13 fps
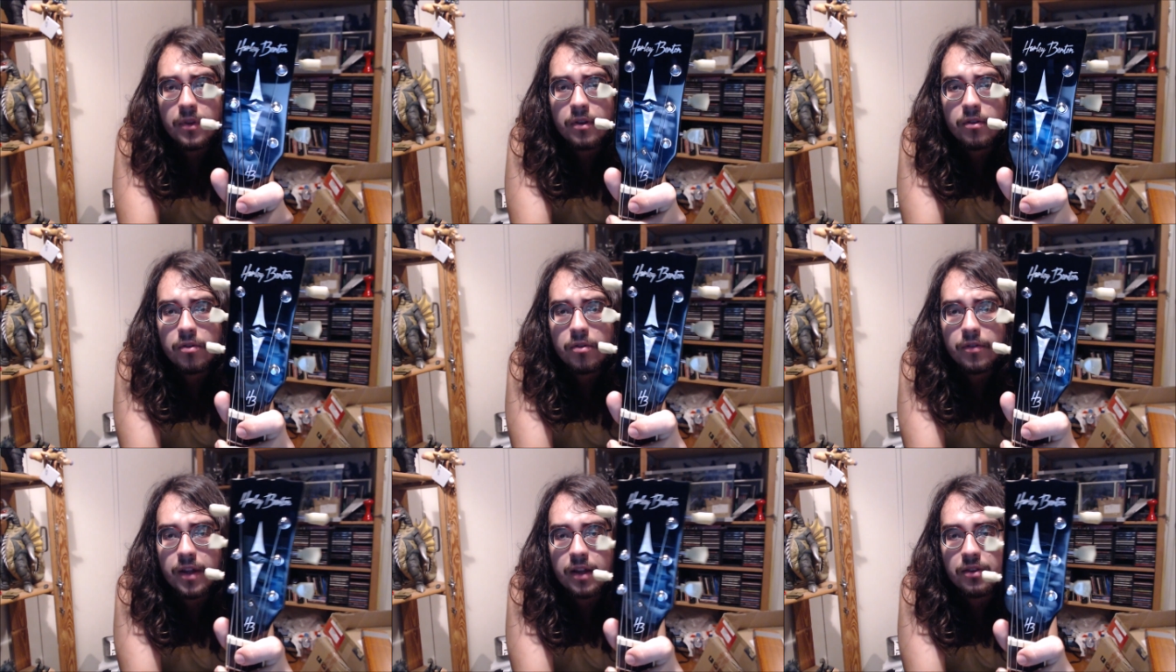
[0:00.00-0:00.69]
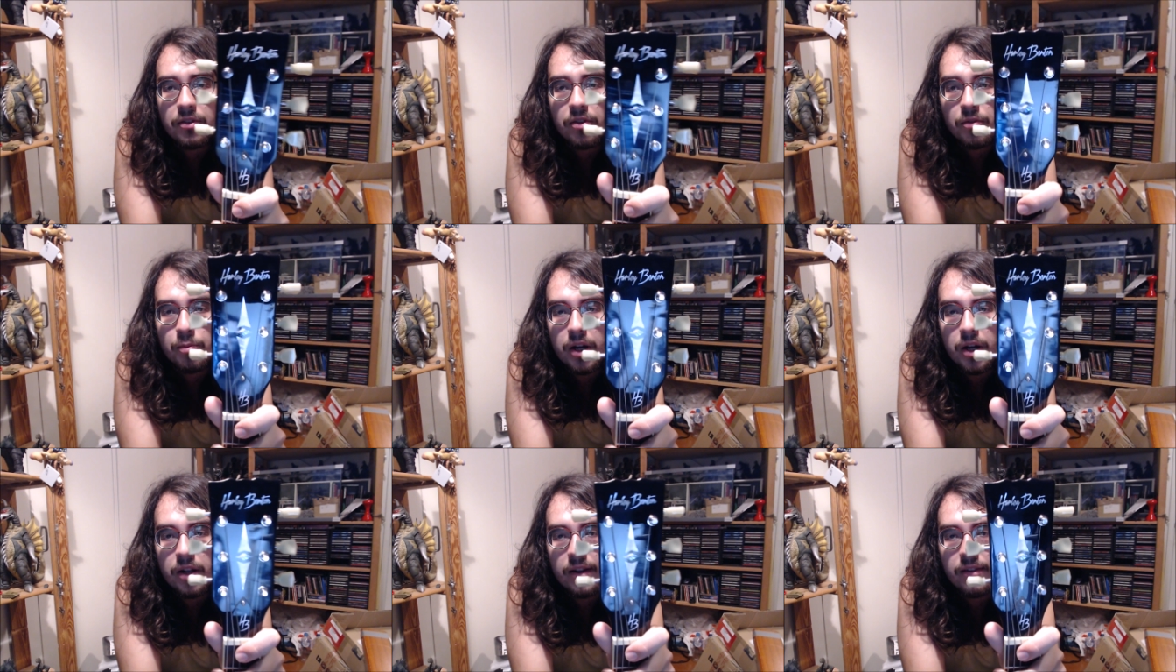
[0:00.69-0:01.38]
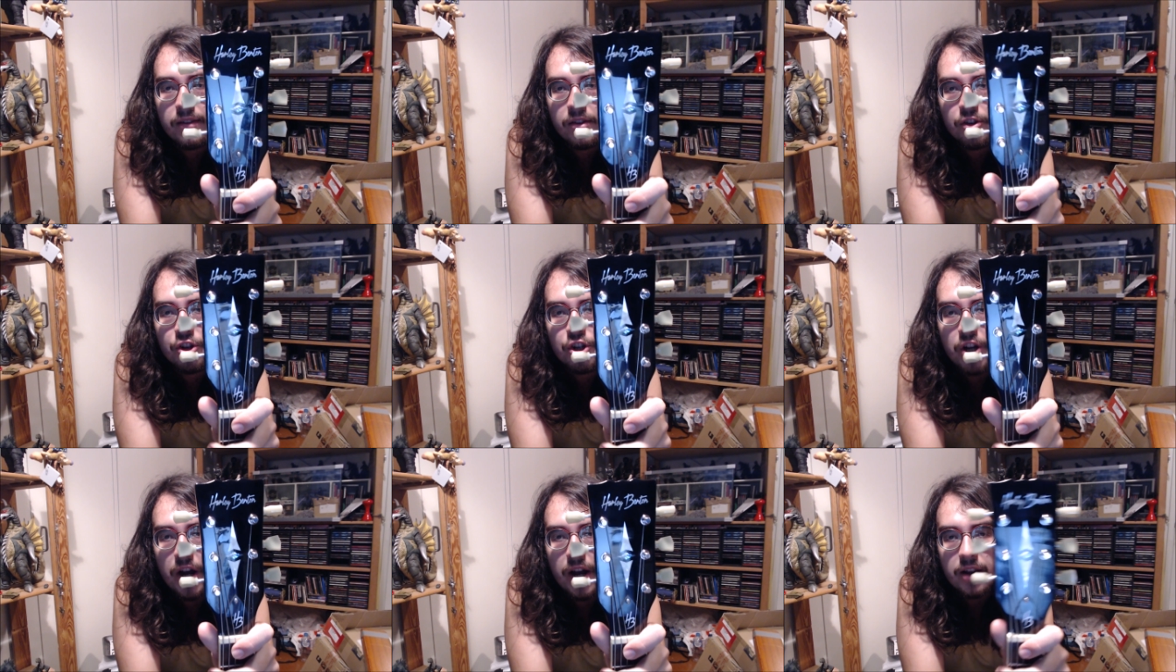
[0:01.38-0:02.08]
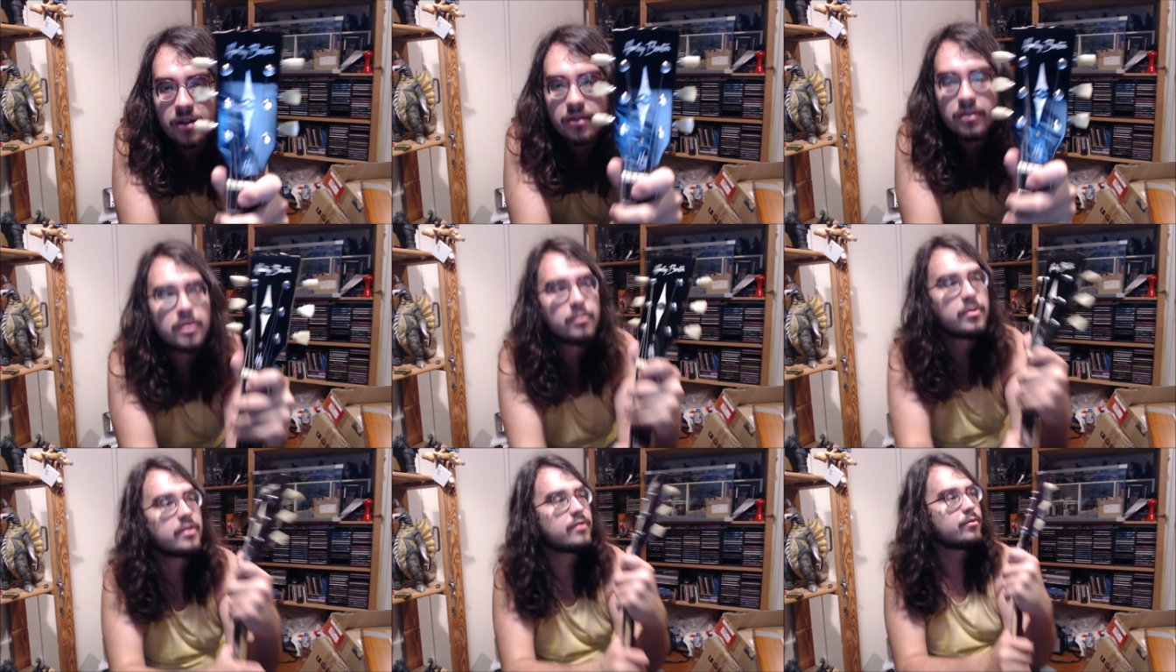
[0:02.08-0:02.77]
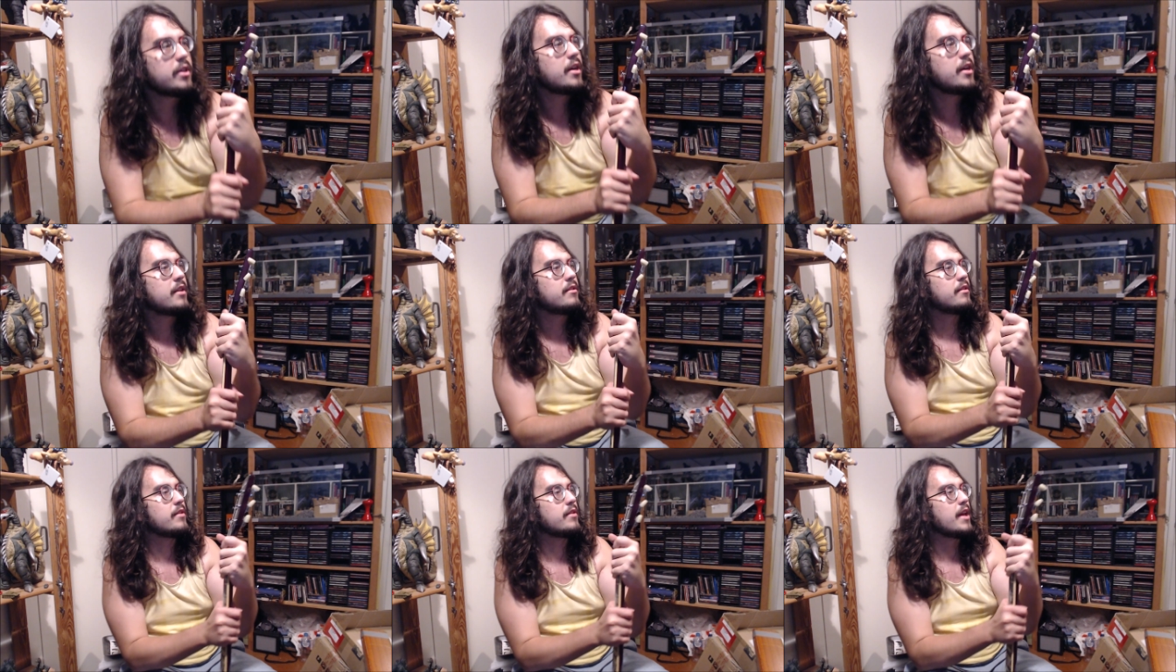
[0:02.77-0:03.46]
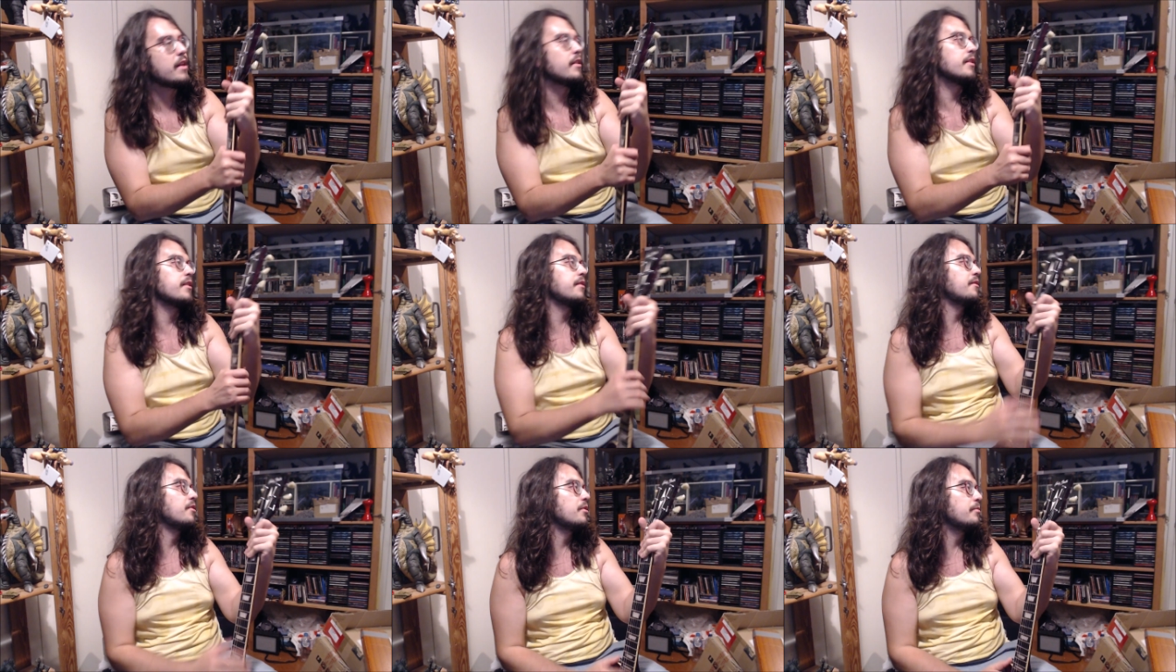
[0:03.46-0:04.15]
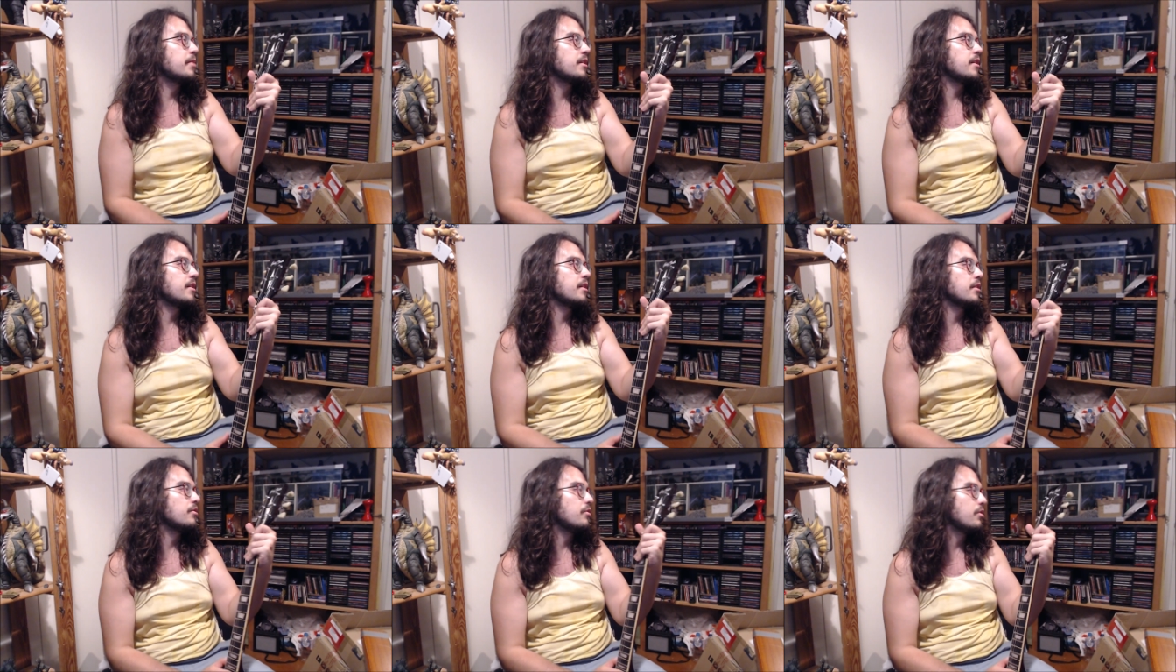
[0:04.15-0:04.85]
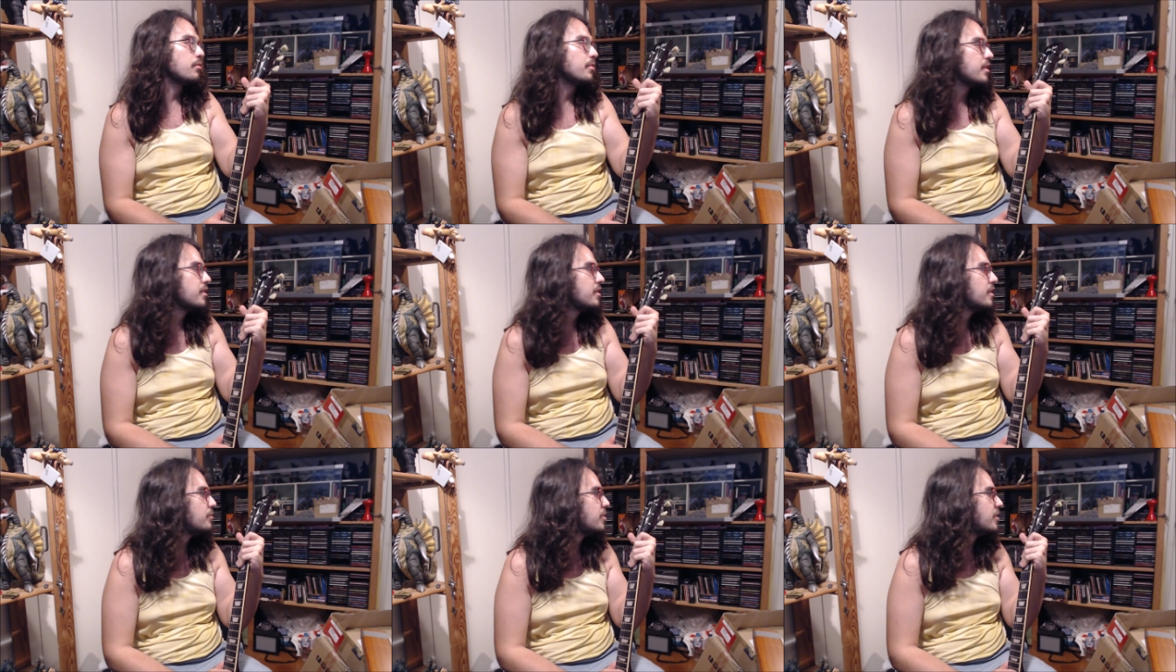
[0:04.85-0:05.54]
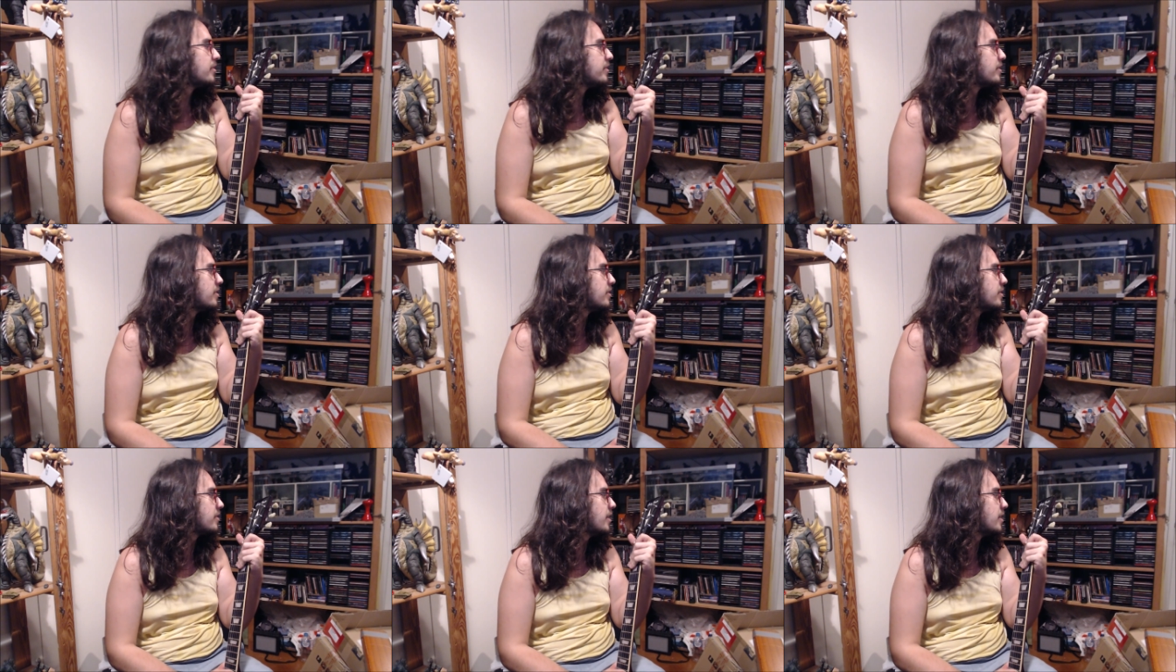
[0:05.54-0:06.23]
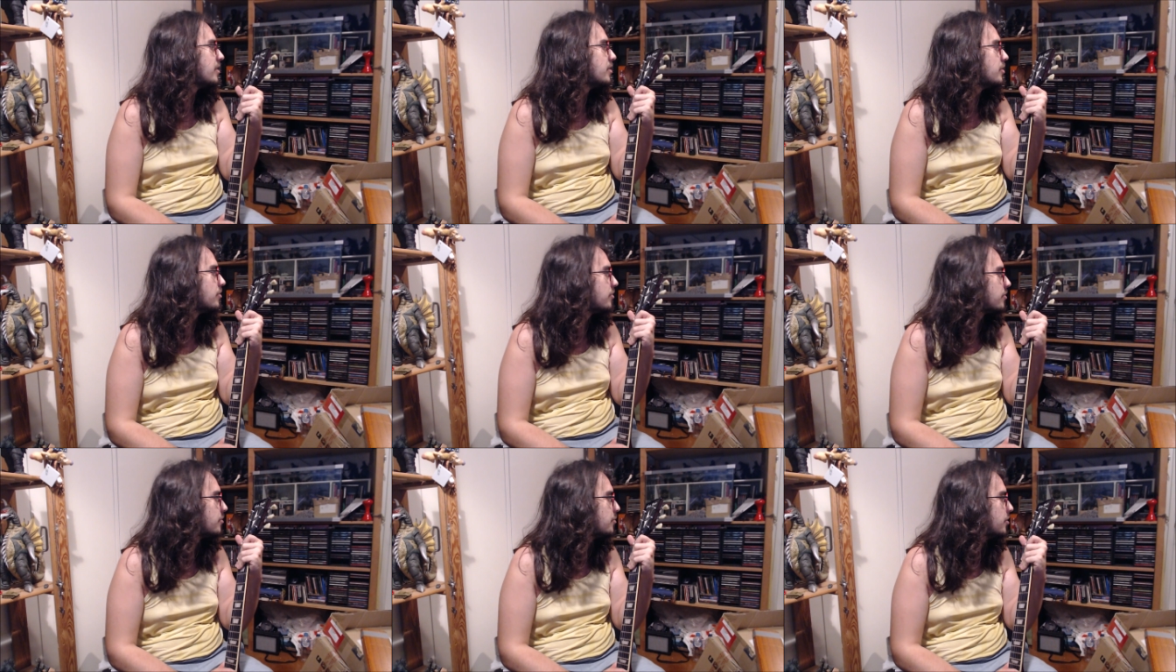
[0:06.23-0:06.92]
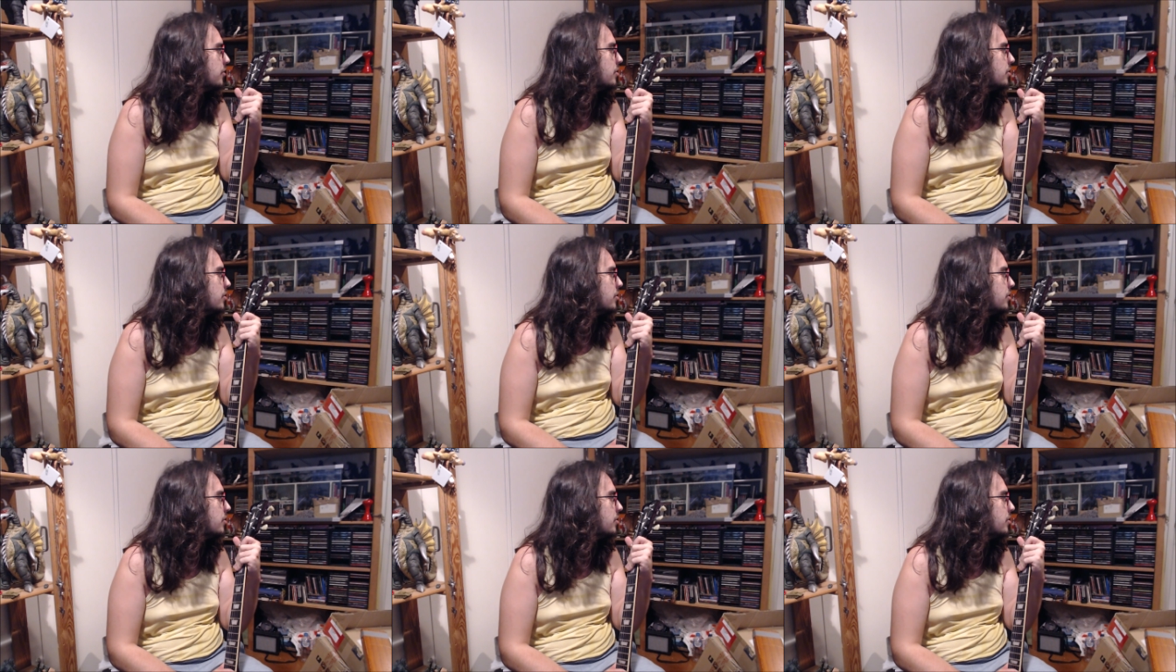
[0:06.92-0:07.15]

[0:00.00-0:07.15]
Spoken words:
with that sort of pearlescent shine. It's really hard to tell, and it's not a big deal at all, but in person it is kind of noticeable.